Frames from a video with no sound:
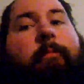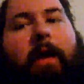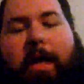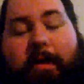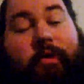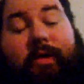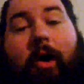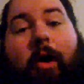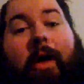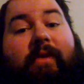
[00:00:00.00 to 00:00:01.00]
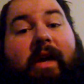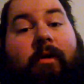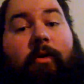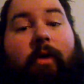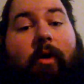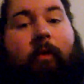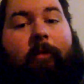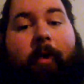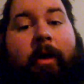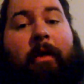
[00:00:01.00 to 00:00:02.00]
as you saw, I've got to do a whole
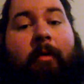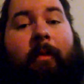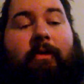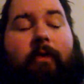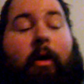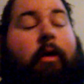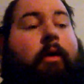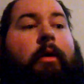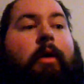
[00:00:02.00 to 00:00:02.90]
front end on my truck.